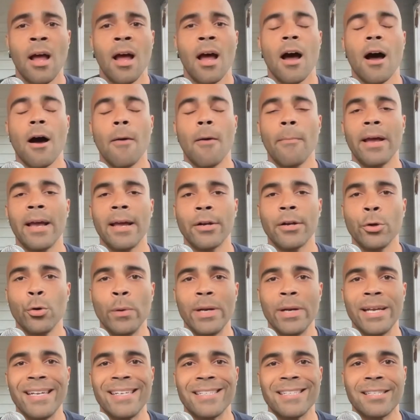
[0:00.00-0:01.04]
a man
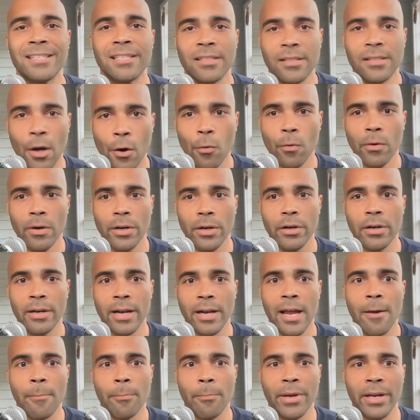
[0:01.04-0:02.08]
who is so good
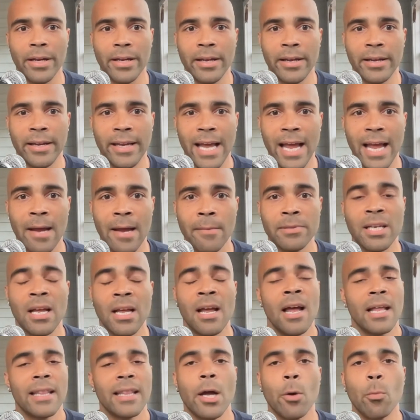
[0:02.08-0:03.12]
at picking games
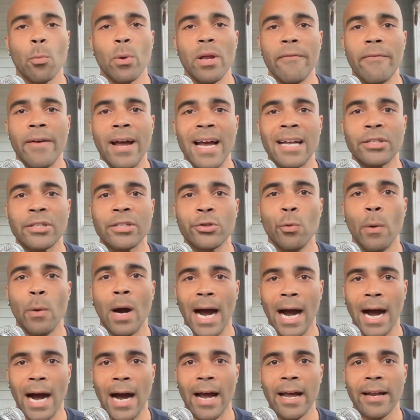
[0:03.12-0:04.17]
that we've had to
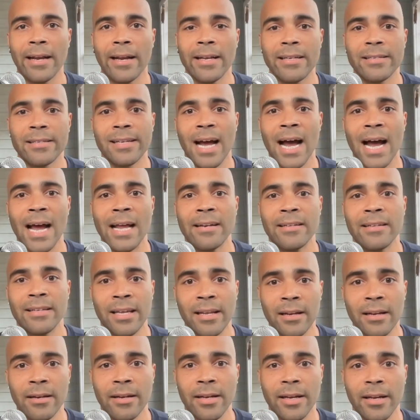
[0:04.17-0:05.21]
hide his
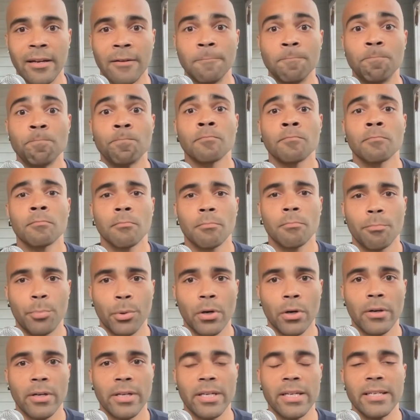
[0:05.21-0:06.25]
identity.
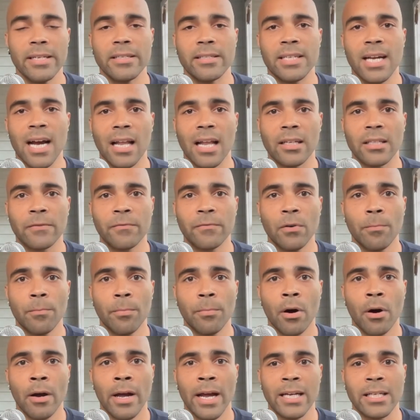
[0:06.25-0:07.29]
Bookies, college
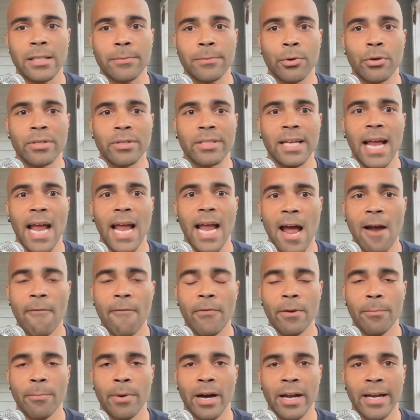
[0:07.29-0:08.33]
football experts,
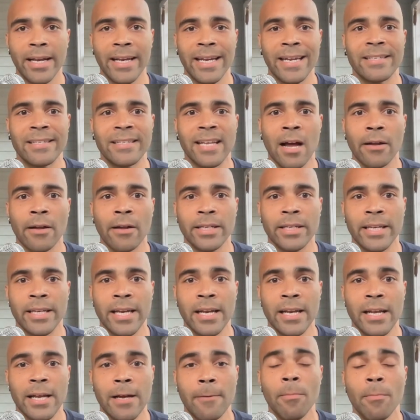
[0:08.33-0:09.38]
everybody is out to
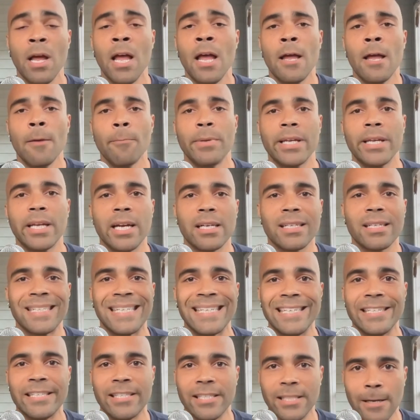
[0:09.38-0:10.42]
get him because
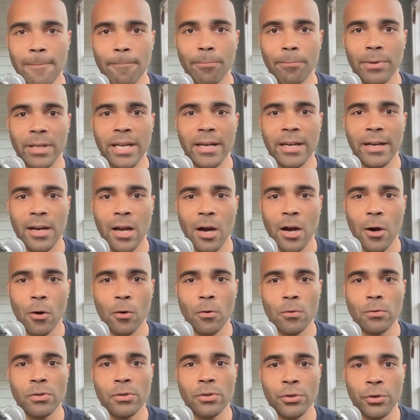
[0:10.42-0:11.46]
he simply
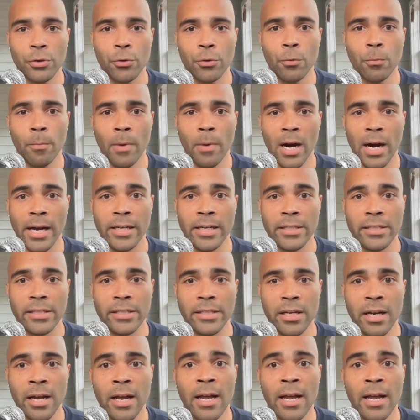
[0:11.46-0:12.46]
knows too much.